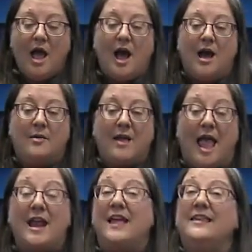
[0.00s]
Um,
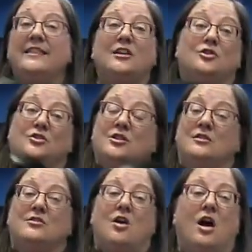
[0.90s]
and I think they learned a
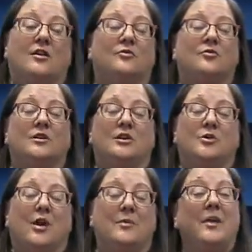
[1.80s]
lot of really
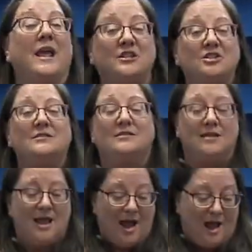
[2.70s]
great patience
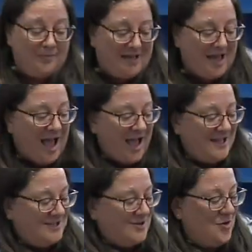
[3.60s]
um,
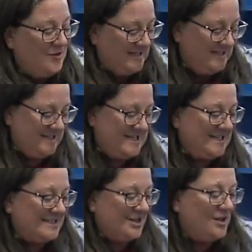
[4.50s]
because Oakley didn't
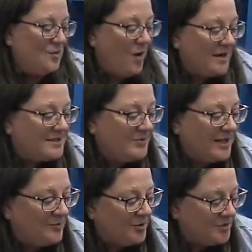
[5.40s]
necessarily want to be
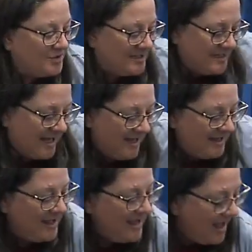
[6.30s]
approached today.
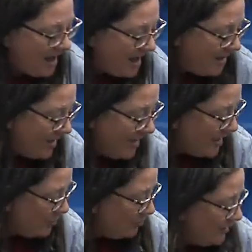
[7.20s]
Um, and they
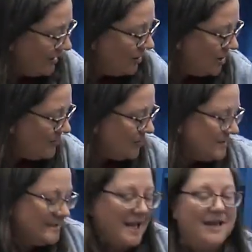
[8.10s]
were really good about
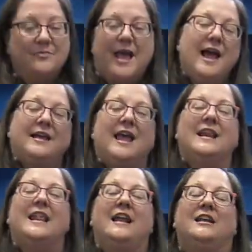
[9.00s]
staying back and
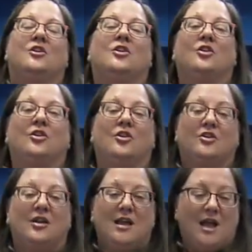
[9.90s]
letting her
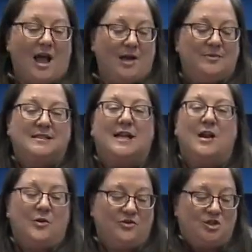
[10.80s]
um, decide
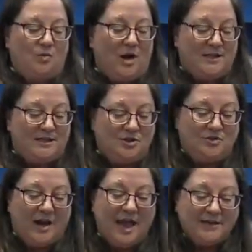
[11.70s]
whether she wanted to
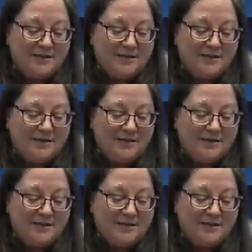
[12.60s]
interact.